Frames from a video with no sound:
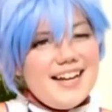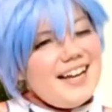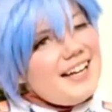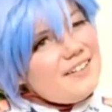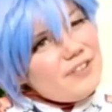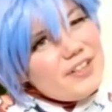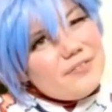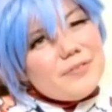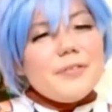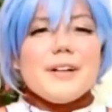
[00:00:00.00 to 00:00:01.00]
haven't
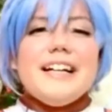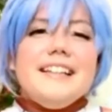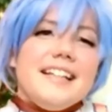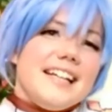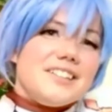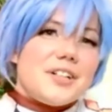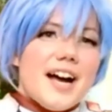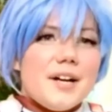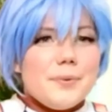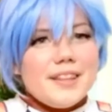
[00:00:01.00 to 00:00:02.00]
really
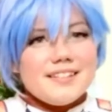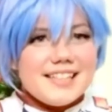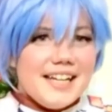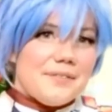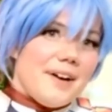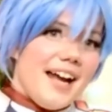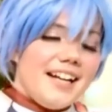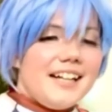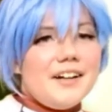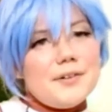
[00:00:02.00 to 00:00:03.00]
tried with skit
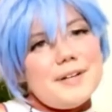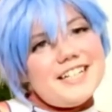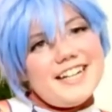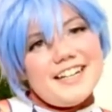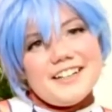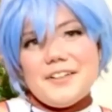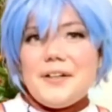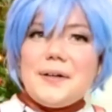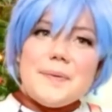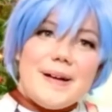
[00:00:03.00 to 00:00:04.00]
writing on my channel
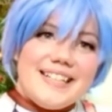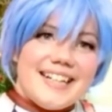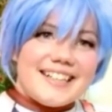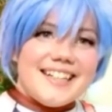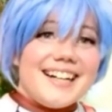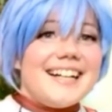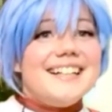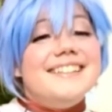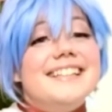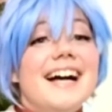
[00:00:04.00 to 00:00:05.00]
or my TikTok
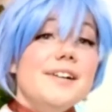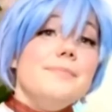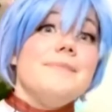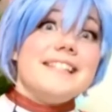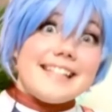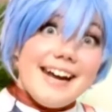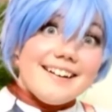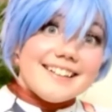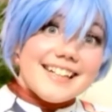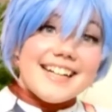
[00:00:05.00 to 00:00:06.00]
because I'm
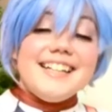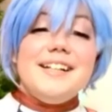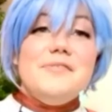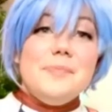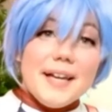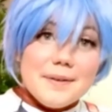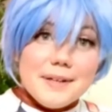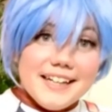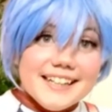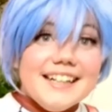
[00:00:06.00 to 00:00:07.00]
scared and a
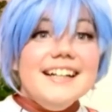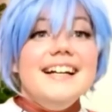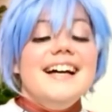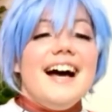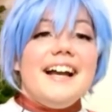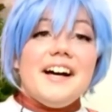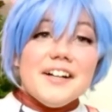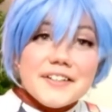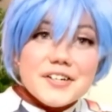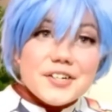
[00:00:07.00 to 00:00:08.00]
baby and
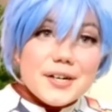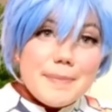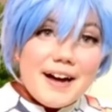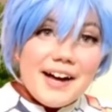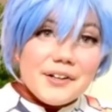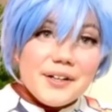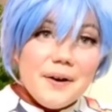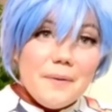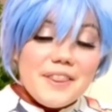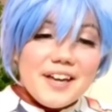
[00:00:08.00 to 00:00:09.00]
unsure about how to
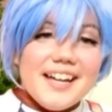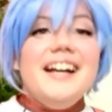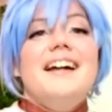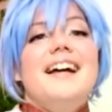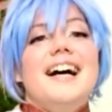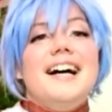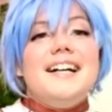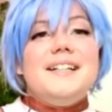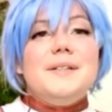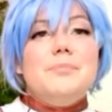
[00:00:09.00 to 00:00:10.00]
go with it.
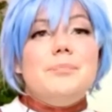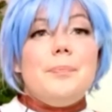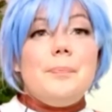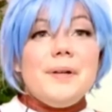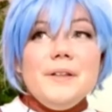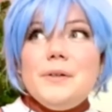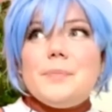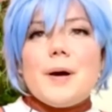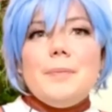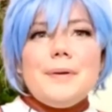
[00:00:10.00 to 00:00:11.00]
But you could
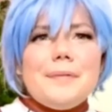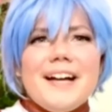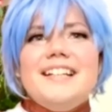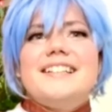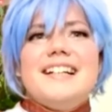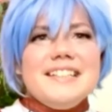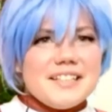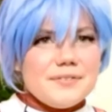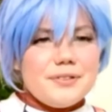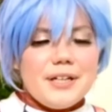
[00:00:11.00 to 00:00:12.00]
probably write tons
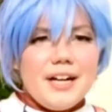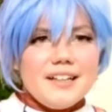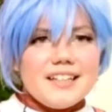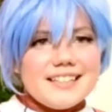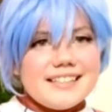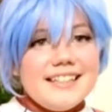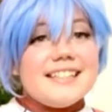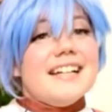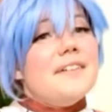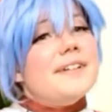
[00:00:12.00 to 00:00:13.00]
of fun holiday
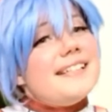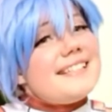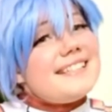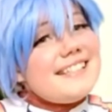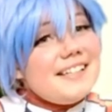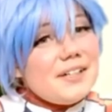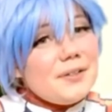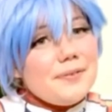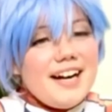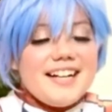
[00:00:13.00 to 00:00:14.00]
skits. I've
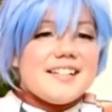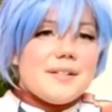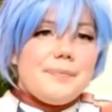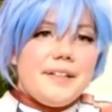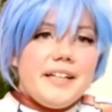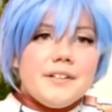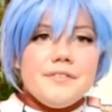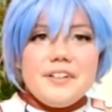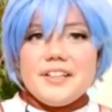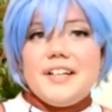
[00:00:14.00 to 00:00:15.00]
considered writing some League of
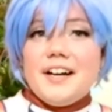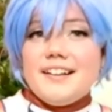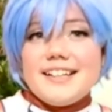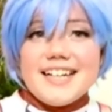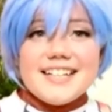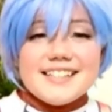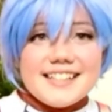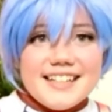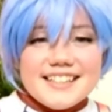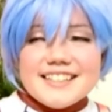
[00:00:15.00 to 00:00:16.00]
Villain holiday
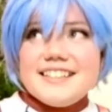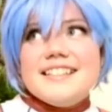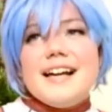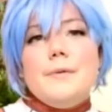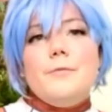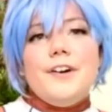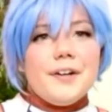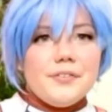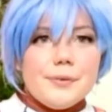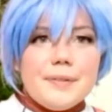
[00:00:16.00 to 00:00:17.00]
skits since I'm
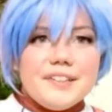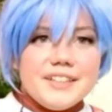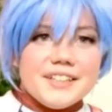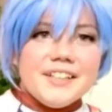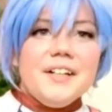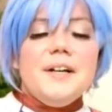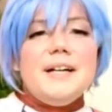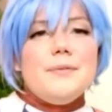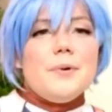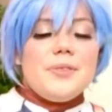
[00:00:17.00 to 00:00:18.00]
very familiar
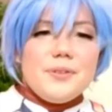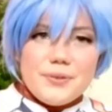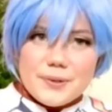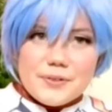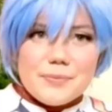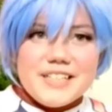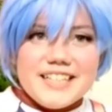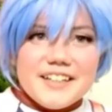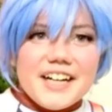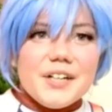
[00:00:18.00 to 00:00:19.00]
with the source
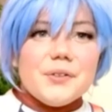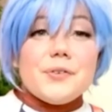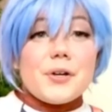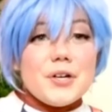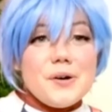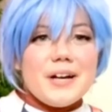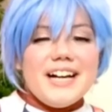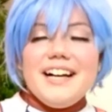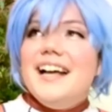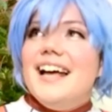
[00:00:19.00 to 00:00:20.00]
material for Toga.